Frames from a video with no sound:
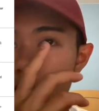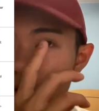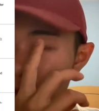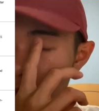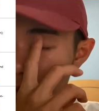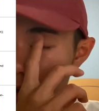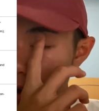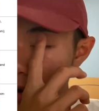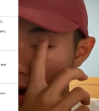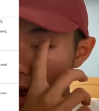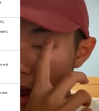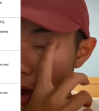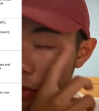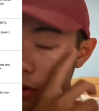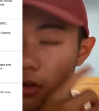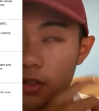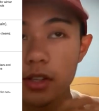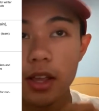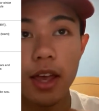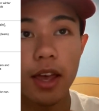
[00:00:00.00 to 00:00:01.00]
So I
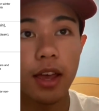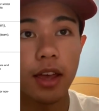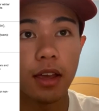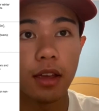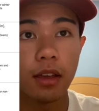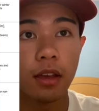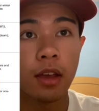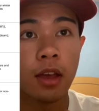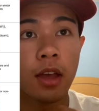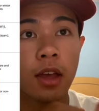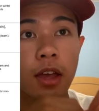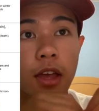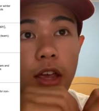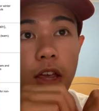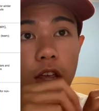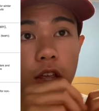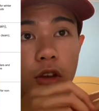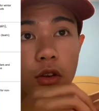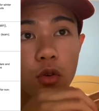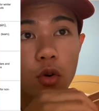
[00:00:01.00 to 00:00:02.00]
was a
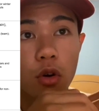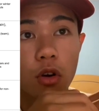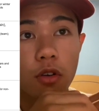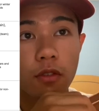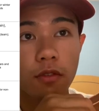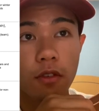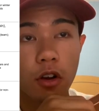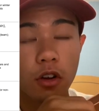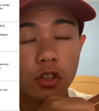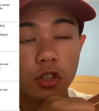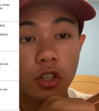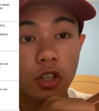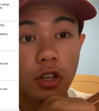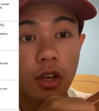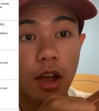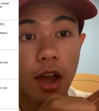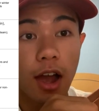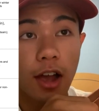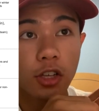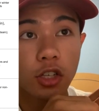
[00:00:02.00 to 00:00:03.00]
indoor
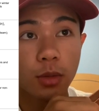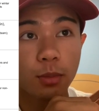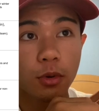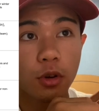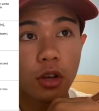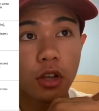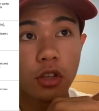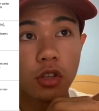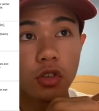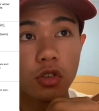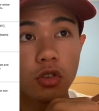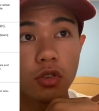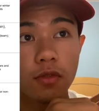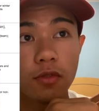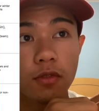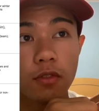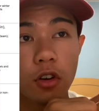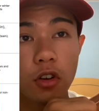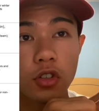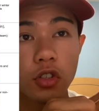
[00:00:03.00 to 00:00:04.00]
varsity high jumper and
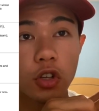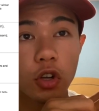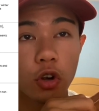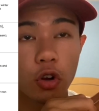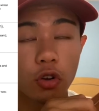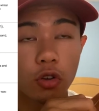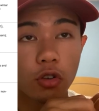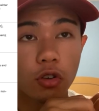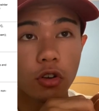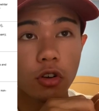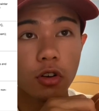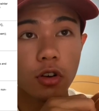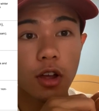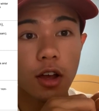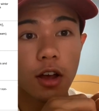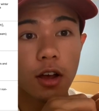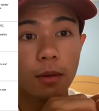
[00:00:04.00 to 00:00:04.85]
varsity hurdler,